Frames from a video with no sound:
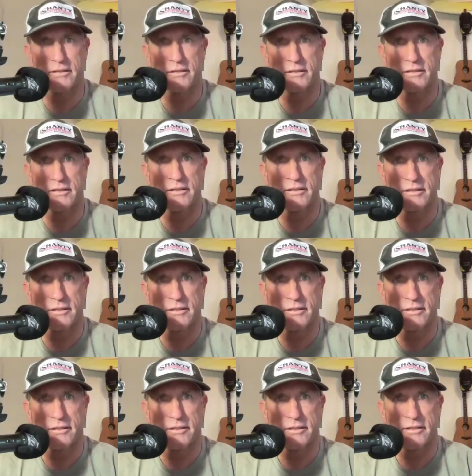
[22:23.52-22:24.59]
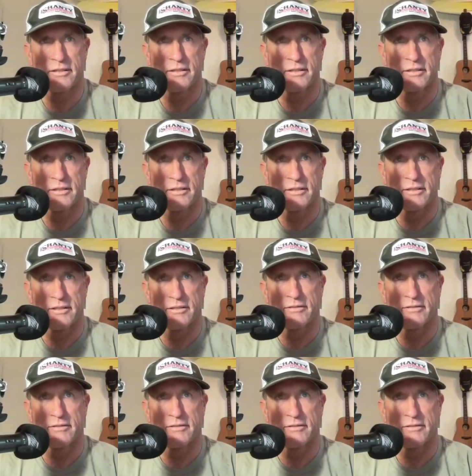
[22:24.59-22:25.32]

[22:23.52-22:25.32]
No one is speaking in this clip.